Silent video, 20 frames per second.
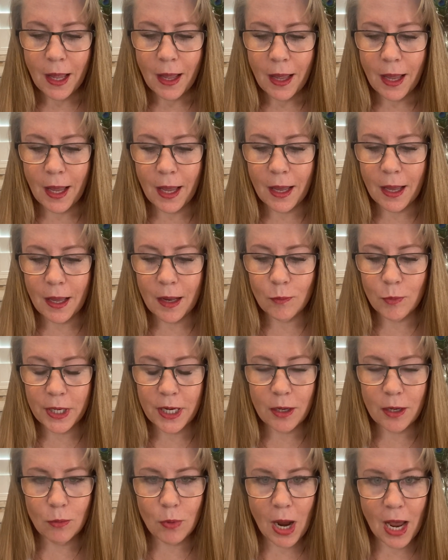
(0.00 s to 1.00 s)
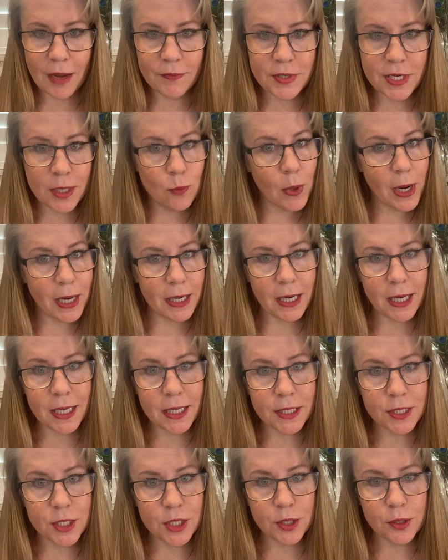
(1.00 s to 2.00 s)
and when he arrived, he went
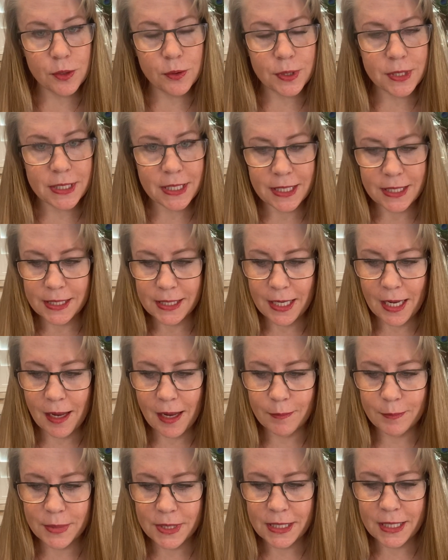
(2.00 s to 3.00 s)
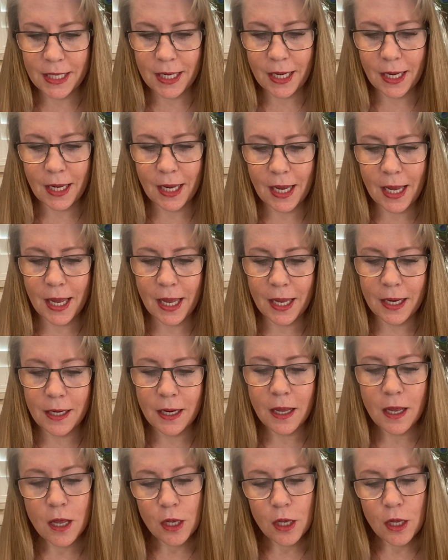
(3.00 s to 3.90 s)
into CCMC and